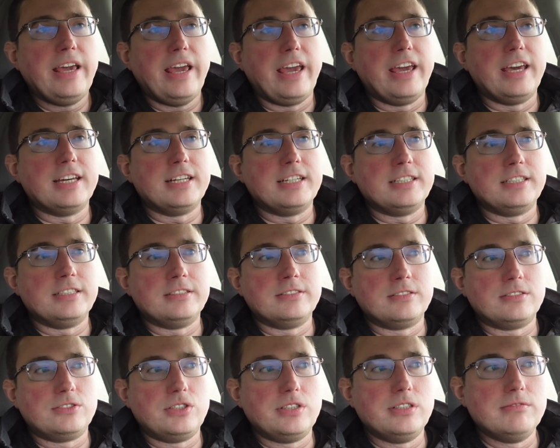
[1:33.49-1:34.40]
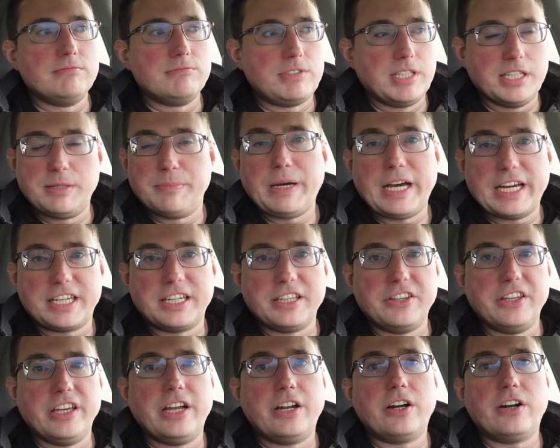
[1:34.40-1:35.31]
and did the
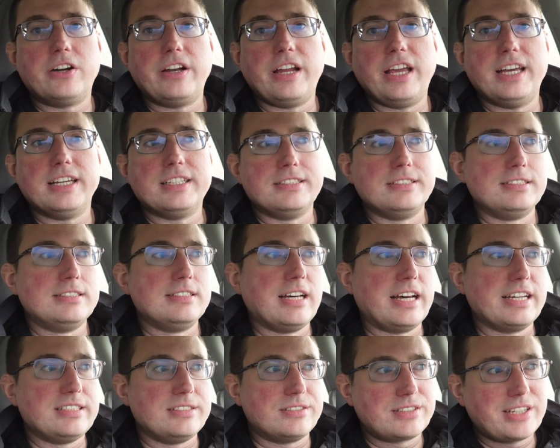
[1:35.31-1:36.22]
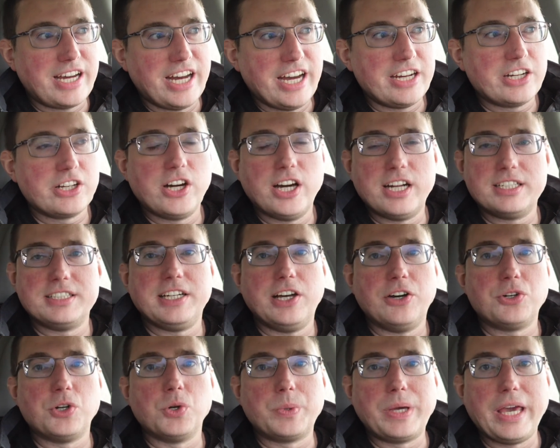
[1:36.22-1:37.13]
backing there, and I kind of got it
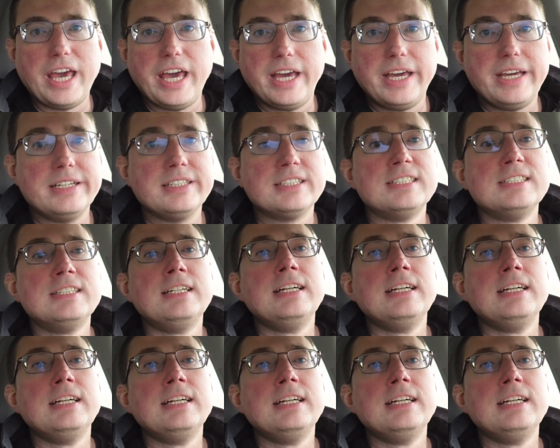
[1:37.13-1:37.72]
down okay.